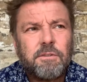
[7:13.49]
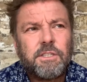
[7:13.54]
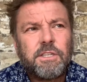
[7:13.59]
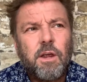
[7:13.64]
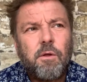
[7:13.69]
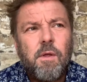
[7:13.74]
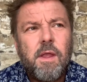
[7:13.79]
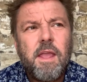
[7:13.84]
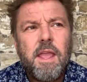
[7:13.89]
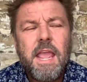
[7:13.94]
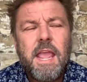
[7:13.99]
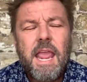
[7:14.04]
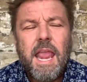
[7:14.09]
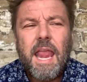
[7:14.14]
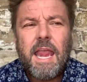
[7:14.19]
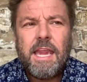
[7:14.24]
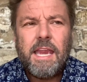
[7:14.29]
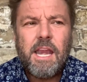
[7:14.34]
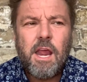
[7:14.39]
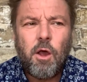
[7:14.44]
So,
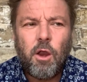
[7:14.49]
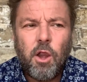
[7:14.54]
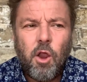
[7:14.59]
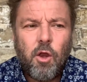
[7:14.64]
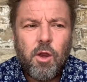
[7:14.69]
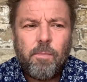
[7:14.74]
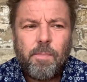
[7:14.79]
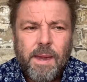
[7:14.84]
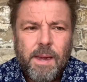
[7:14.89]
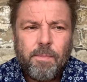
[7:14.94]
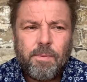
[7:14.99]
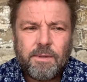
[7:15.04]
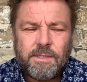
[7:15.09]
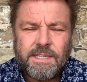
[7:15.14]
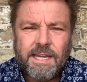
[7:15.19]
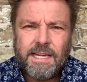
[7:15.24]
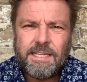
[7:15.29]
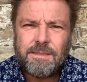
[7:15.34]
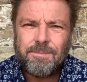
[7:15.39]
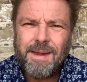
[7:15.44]
you know, a lot of people
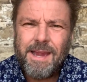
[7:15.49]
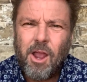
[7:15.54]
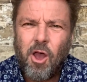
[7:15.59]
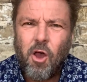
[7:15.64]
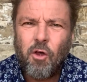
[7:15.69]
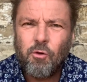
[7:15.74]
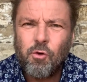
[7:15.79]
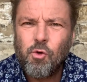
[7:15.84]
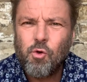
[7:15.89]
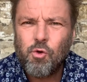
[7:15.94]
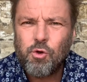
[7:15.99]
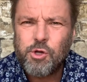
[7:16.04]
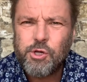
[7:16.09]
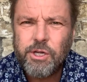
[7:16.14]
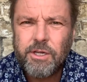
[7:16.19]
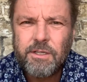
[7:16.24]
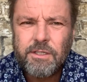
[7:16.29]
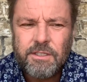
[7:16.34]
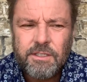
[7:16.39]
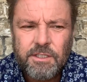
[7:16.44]
say to me, are
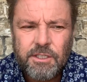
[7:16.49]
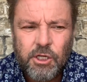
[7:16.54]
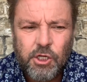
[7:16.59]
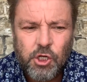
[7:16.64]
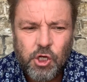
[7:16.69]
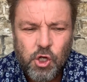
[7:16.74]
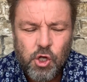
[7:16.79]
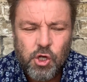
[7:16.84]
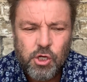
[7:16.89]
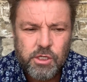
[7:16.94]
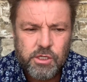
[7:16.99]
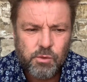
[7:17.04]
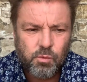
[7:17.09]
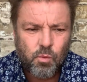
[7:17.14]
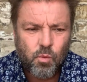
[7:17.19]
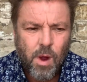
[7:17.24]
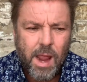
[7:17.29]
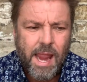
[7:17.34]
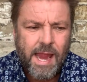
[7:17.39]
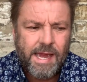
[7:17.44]
auctions a good
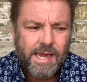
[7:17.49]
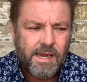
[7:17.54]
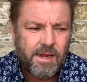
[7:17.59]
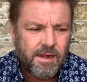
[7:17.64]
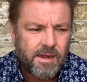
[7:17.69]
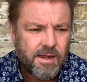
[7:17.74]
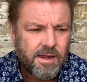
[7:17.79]
way